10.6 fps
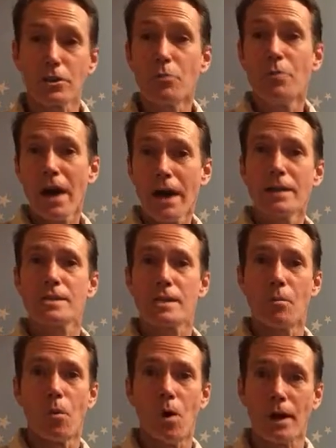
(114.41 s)
You pay
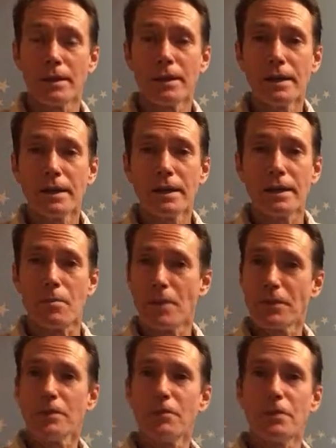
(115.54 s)
someone a
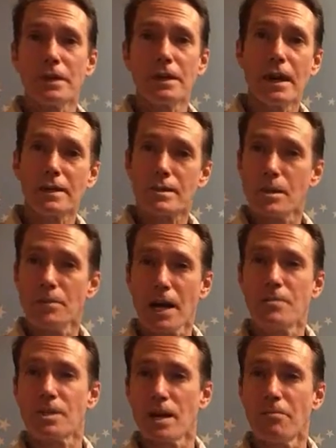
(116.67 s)
monthly fee and
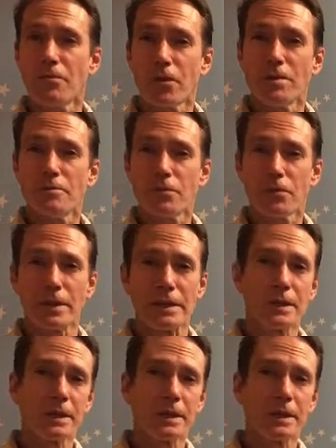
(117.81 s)
sometimes an upfront fee,